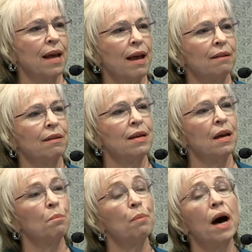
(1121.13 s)
and the
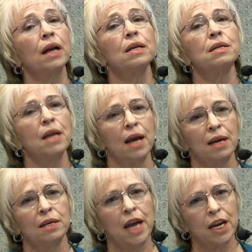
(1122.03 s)
embodied
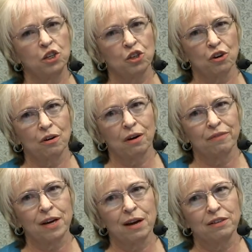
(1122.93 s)
nature of
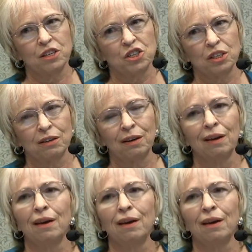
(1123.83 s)
cognition